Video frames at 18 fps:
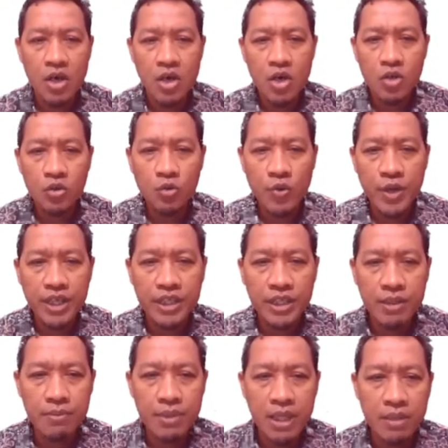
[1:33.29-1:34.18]

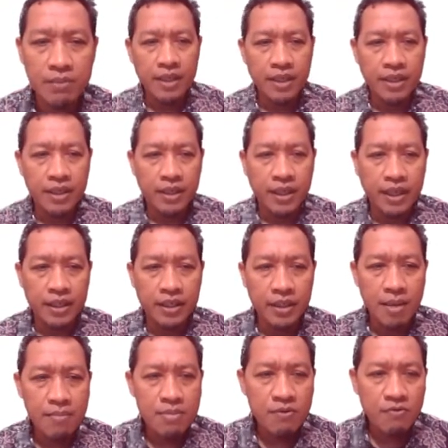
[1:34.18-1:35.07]
20 mm. And
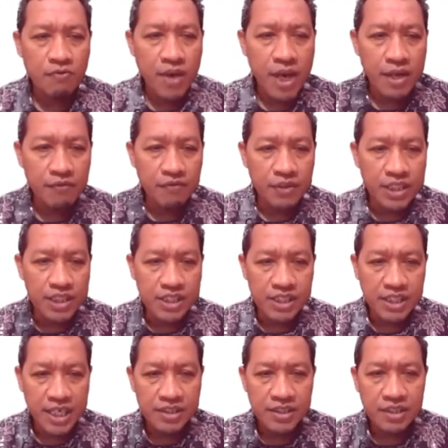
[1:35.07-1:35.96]
number 5, this
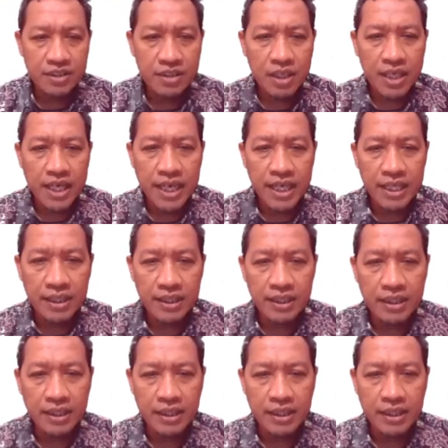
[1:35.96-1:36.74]
restrictor at